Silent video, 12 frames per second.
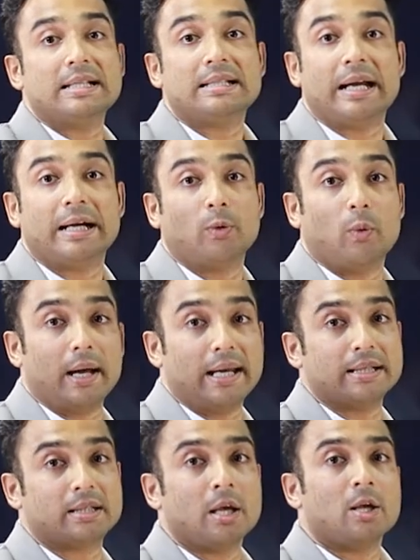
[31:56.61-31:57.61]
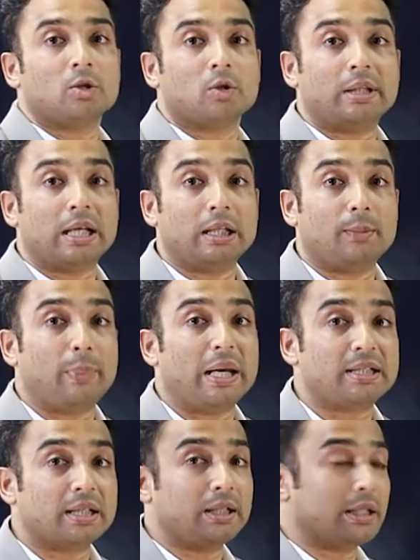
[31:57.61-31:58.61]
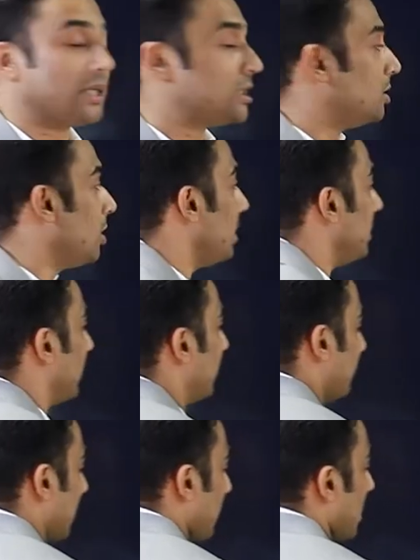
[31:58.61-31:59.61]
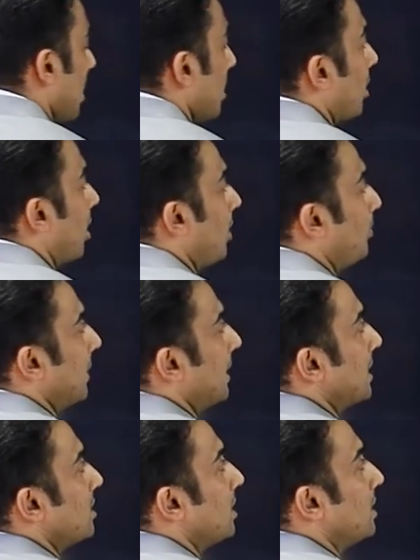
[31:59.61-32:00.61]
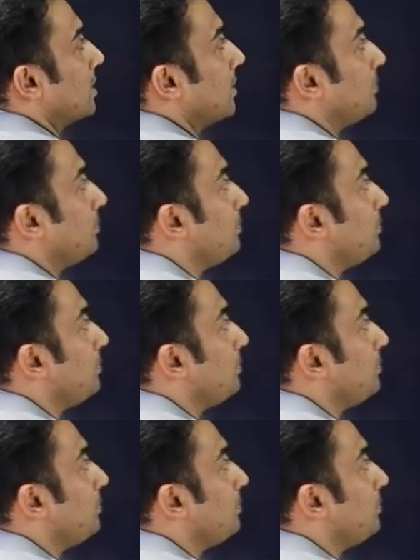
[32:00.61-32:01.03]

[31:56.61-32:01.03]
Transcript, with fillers: is advised so that the patient does not develop complications.